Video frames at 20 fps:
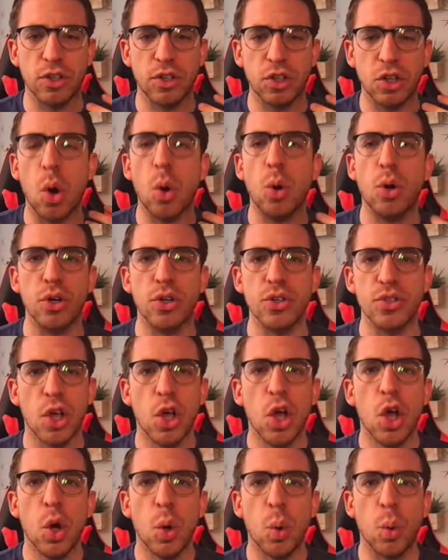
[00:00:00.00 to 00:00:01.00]

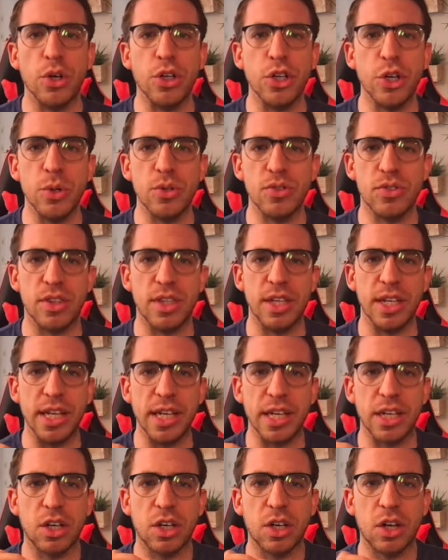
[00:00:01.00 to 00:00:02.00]
coders would use
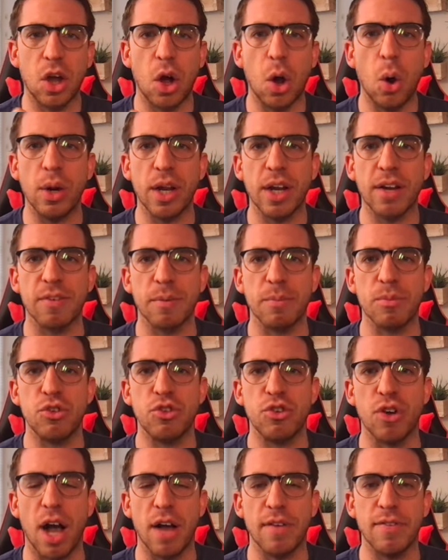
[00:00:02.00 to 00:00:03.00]
the coding from
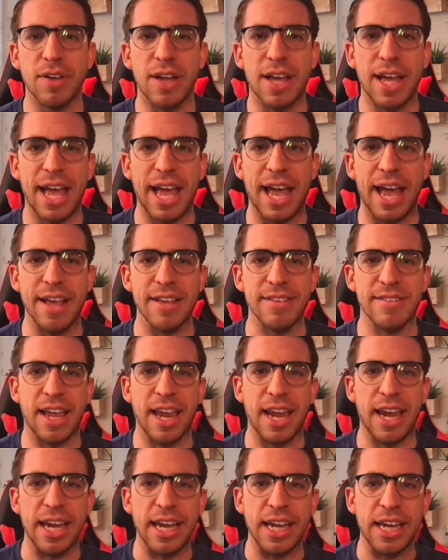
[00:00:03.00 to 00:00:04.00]
Java as
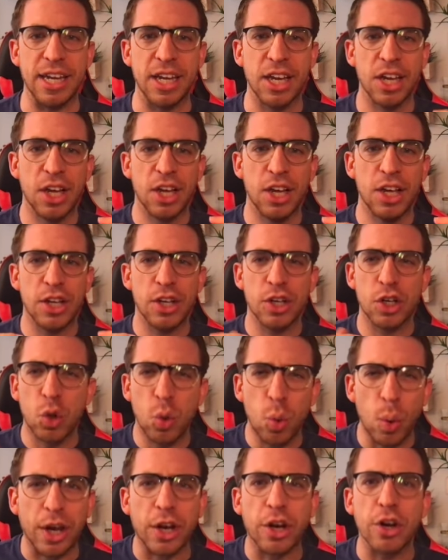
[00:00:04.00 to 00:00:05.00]
a
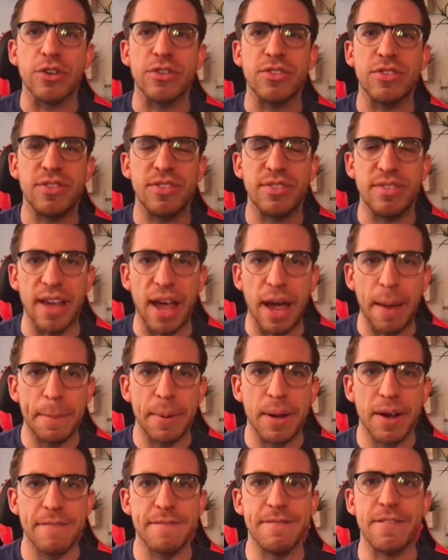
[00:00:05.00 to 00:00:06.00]
quicker step
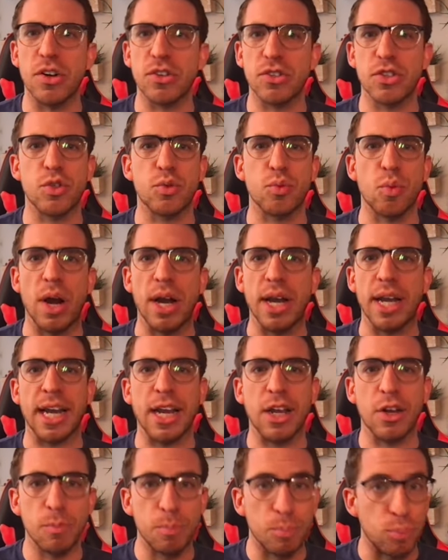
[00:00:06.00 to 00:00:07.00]
versus
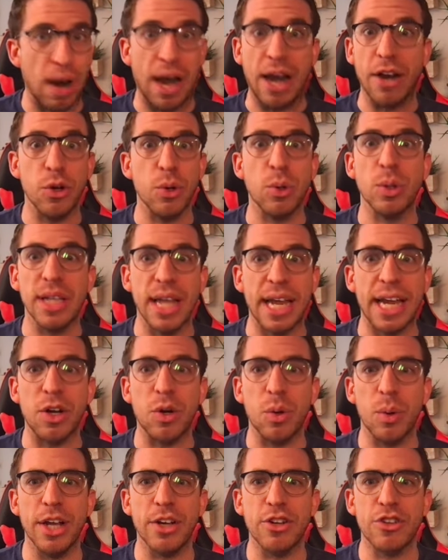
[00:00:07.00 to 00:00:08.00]
writing brand new
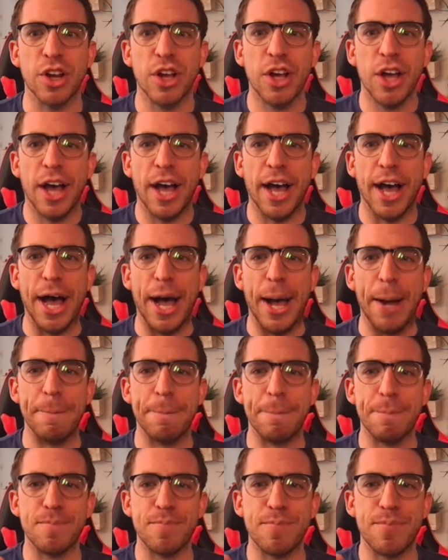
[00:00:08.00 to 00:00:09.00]
language. Uh,
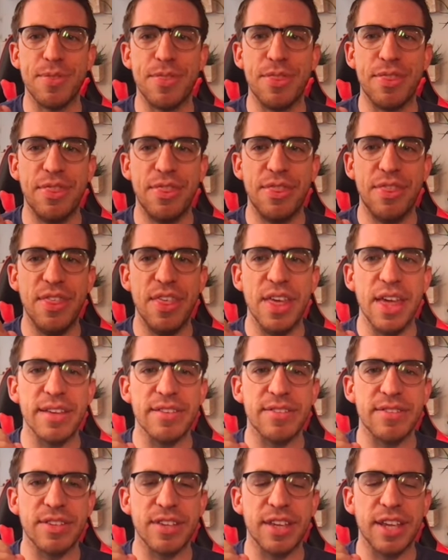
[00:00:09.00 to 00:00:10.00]

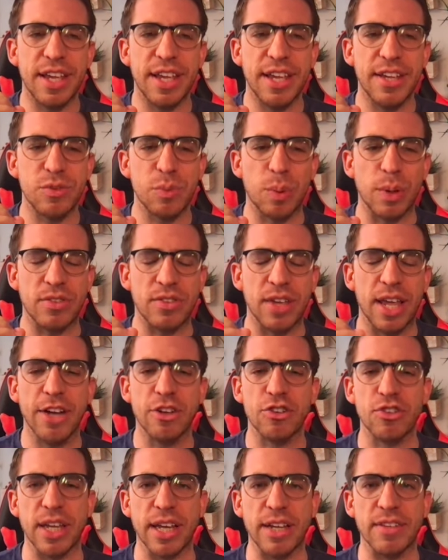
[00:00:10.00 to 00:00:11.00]
this is what's
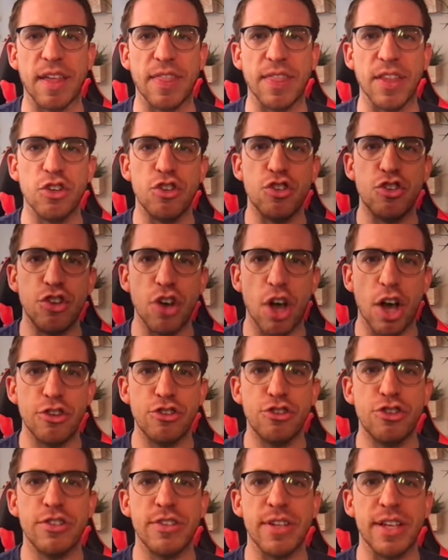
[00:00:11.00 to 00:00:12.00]
interesting is that the
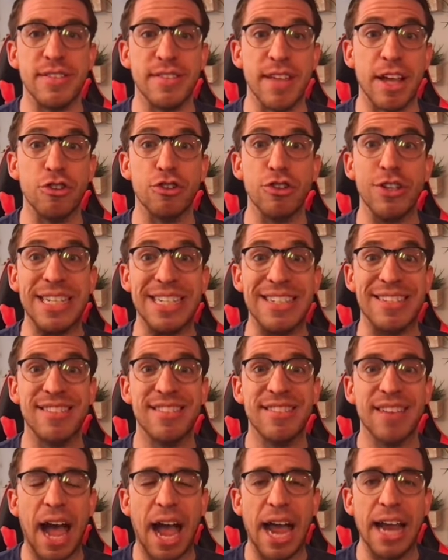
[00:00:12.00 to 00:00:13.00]
judges essentially
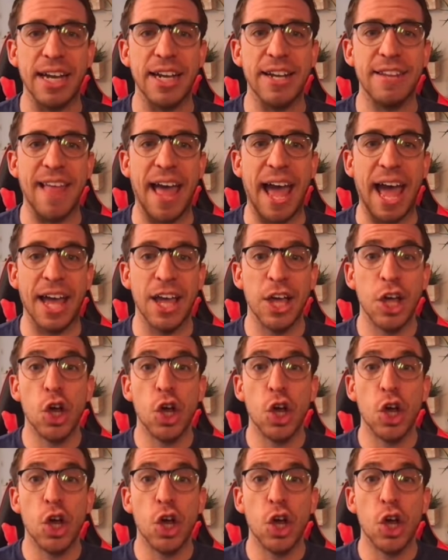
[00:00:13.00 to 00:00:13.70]
decided that